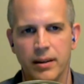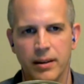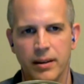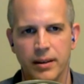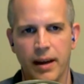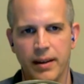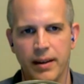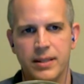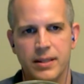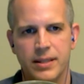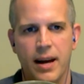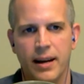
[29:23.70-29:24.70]
Yeah, that's
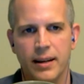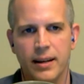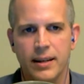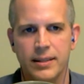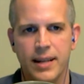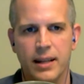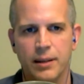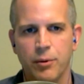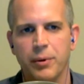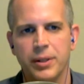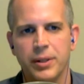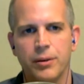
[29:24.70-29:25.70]
exactly
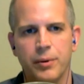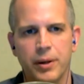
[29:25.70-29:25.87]
what we do.